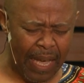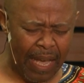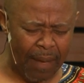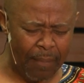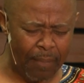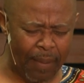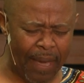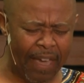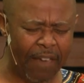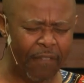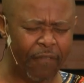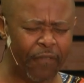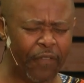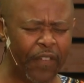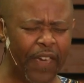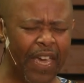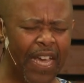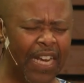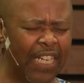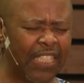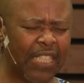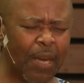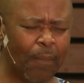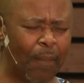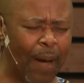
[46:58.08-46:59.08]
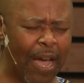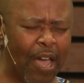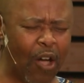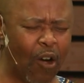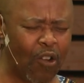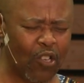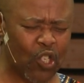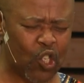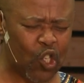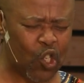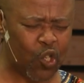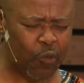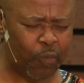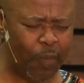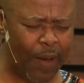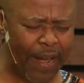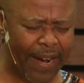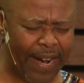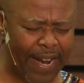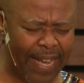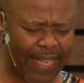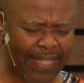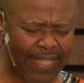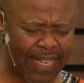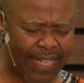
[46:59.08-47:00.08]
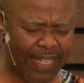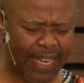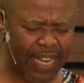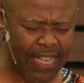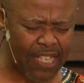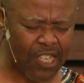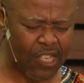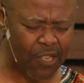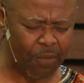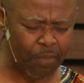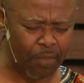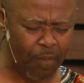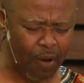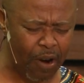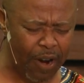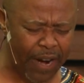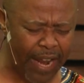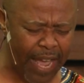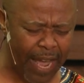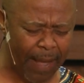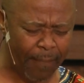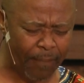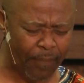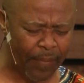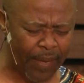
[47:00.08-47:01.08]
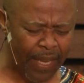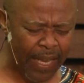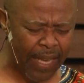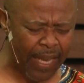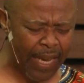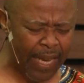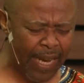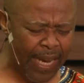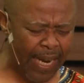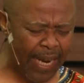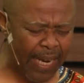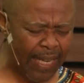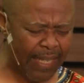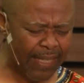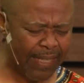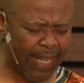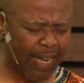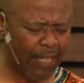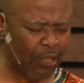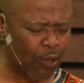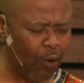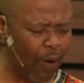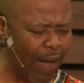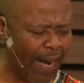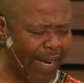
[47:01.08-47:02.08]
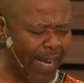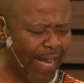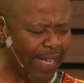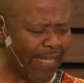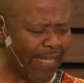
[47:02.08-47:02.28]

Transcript: be filled by your spirit this morning. Tato wa ka